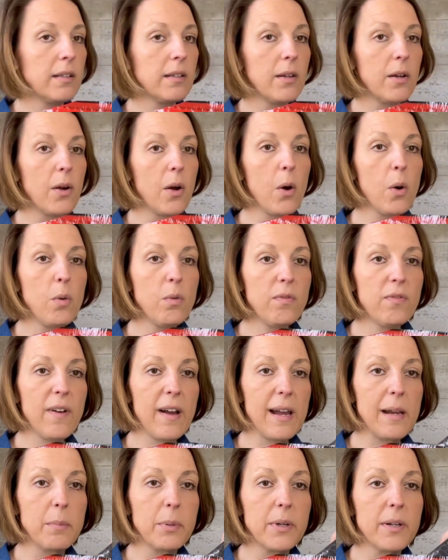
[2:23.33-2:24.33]
Oat
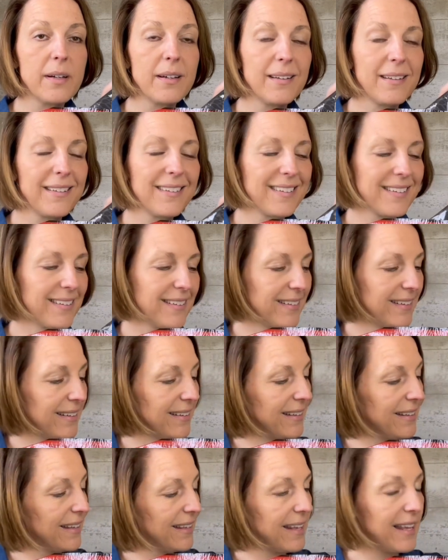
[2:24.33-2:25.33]
fiber
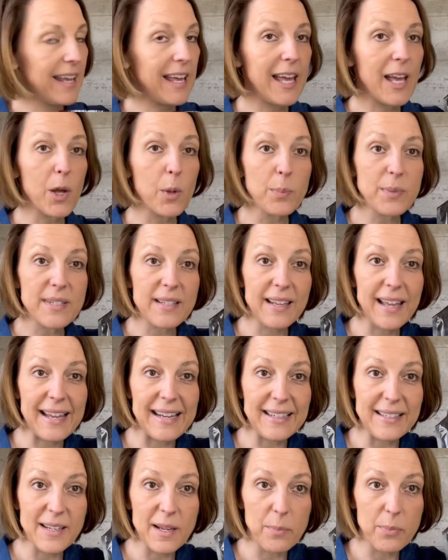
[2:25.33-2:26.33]
helps
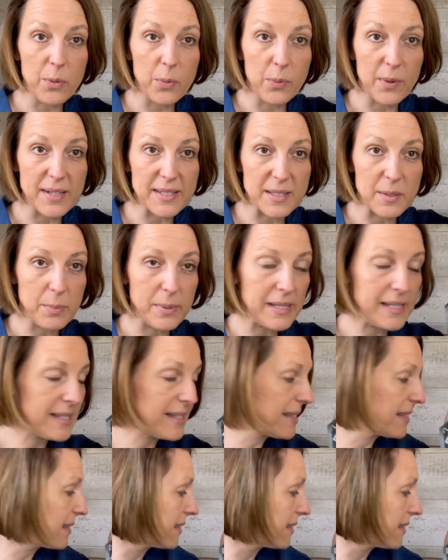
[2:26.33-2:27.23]
lighten up the recipes.